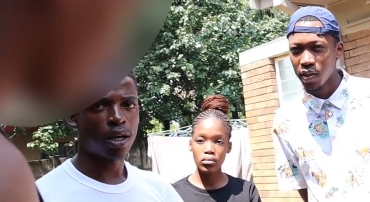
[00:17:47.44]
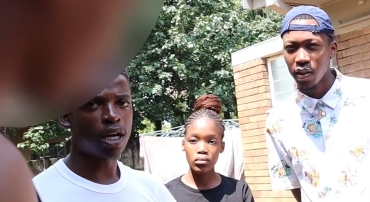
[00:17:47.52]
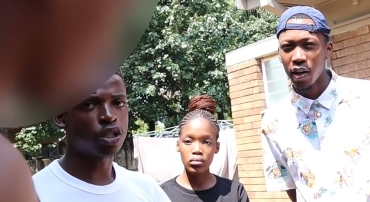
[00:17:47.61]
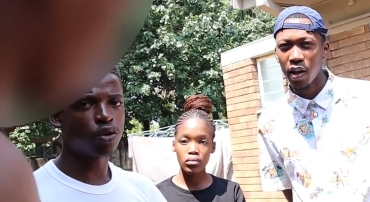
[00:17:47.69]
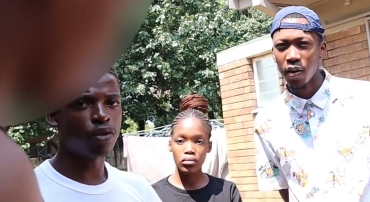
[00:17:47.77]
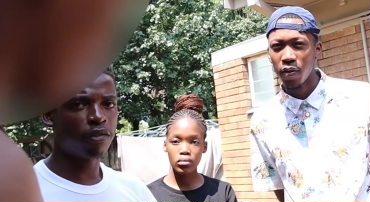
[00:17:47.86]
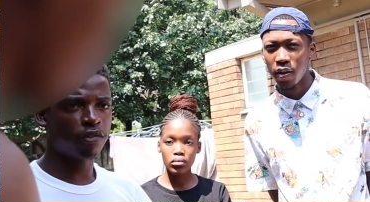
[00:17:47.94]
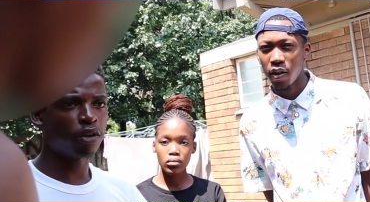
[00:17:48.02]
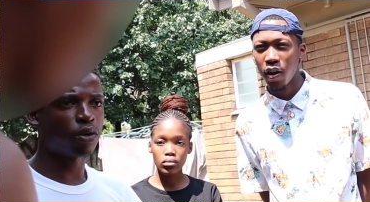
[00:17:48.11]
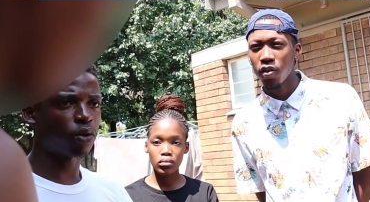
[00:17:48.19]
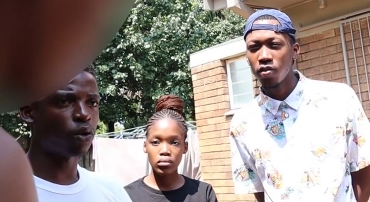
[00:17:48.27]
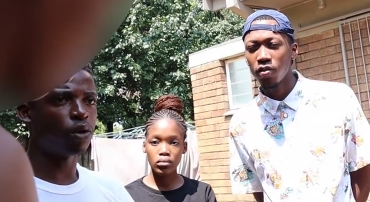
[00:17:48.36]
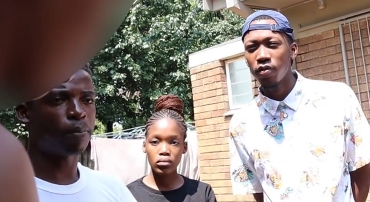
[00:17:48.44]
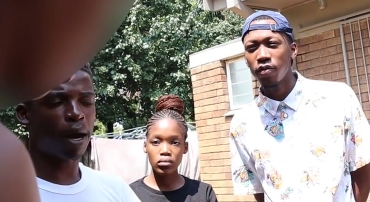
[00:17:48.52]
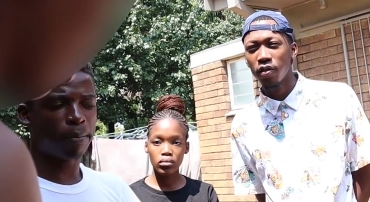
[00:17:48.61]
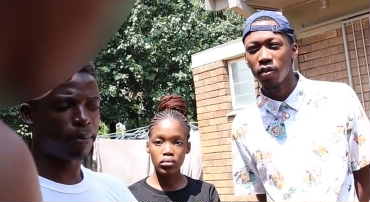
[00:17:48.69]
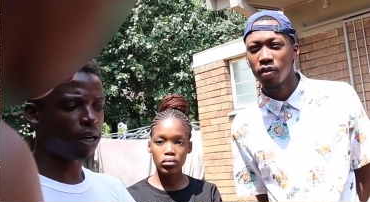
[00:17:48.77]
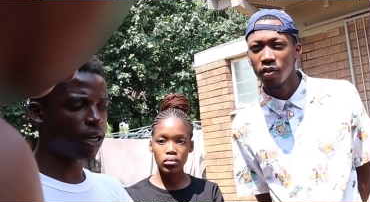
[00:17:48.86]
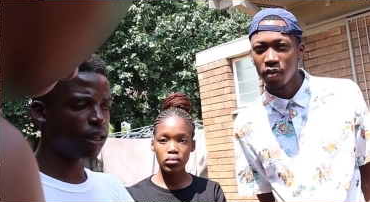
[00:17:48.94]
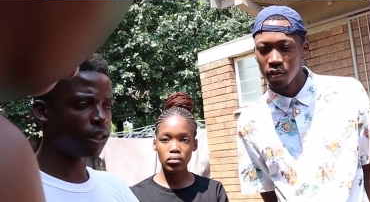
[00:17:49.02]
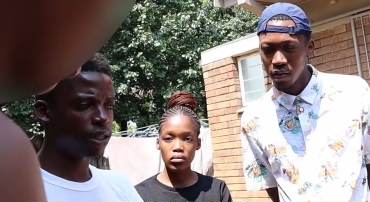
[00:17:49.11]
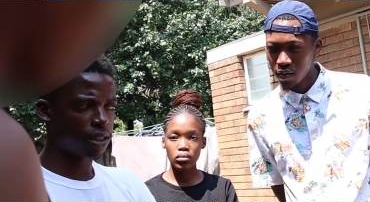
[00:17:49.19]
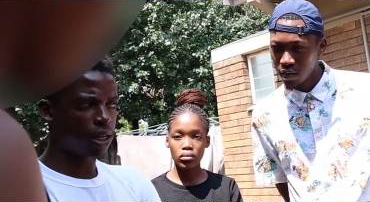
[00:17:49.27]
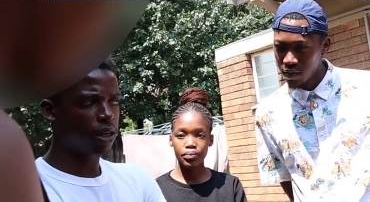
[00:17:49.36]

Speaker 1: Like, do you feel good by playing these